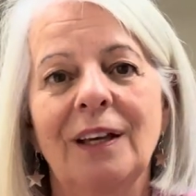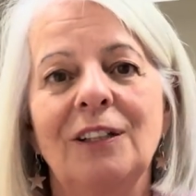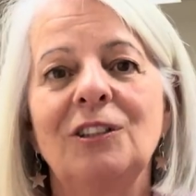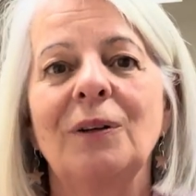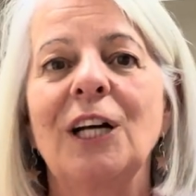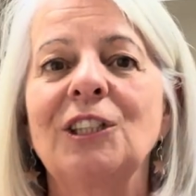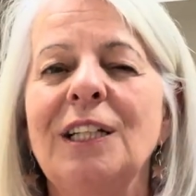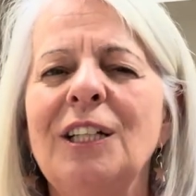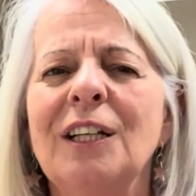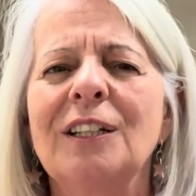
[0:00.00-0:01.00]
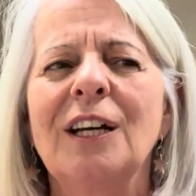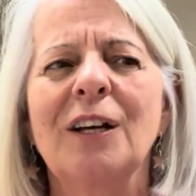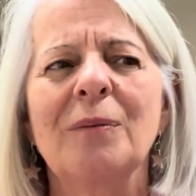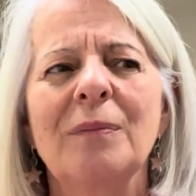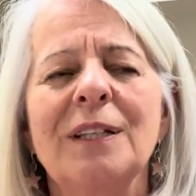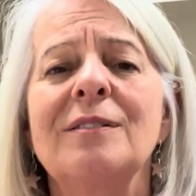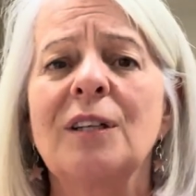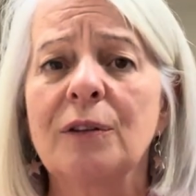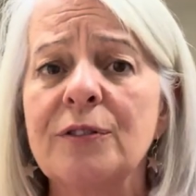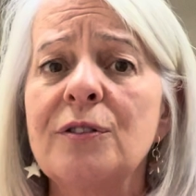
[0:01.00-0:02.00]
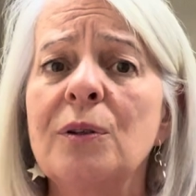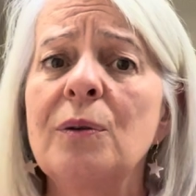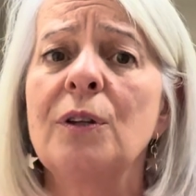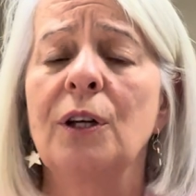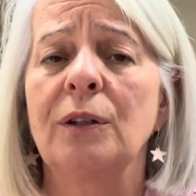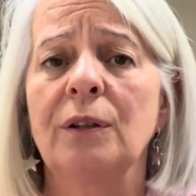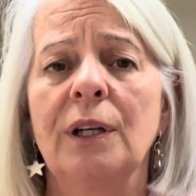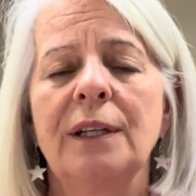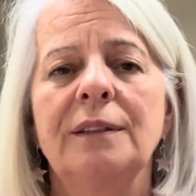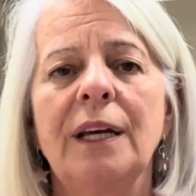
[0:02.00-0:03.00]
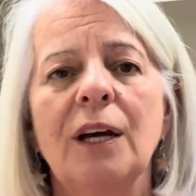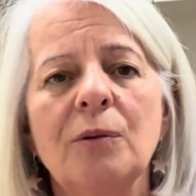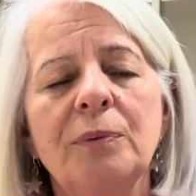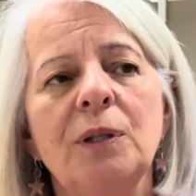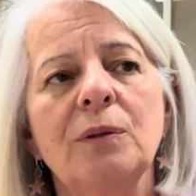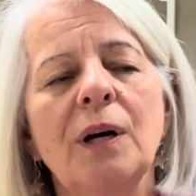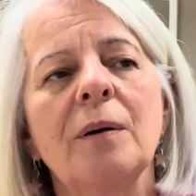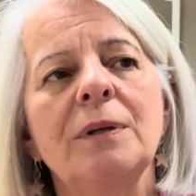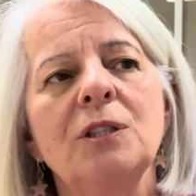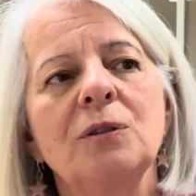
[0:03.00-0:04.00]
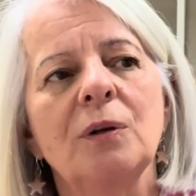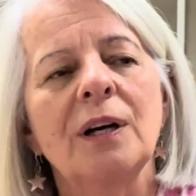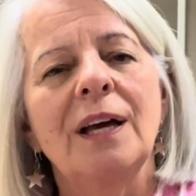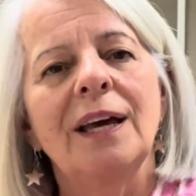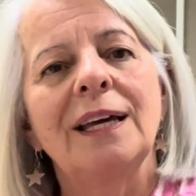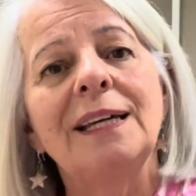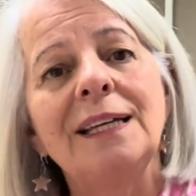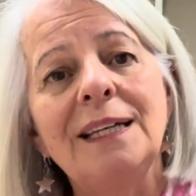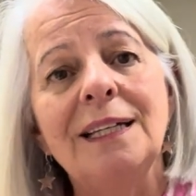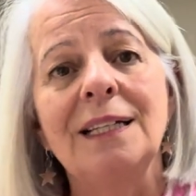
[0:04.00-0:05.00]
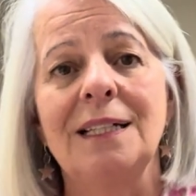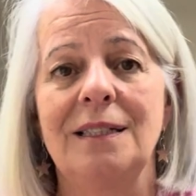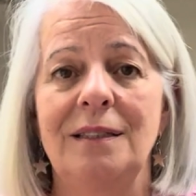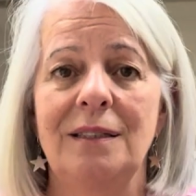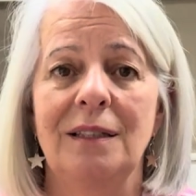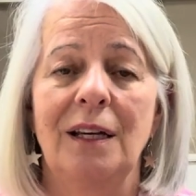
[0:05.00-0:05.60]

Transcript: to actually self-soothe you, to help you come into a ease.